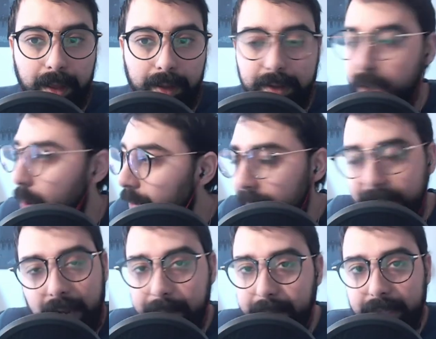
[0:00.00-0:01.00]
the only
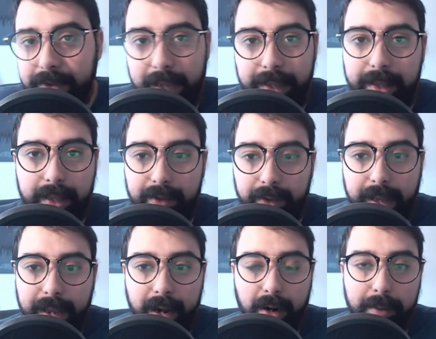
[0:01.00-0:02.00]
time they say they they
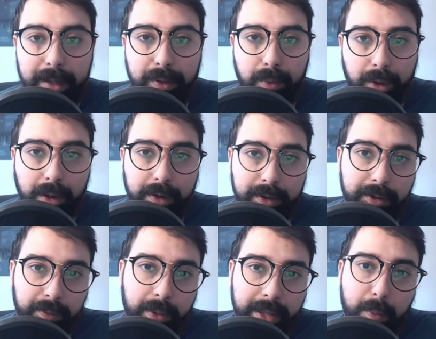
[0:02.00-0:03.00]
care about the workers is
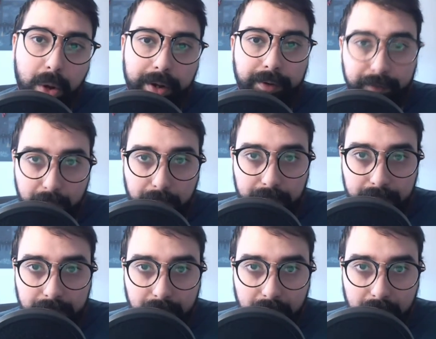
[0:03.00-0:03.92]
when they want your votes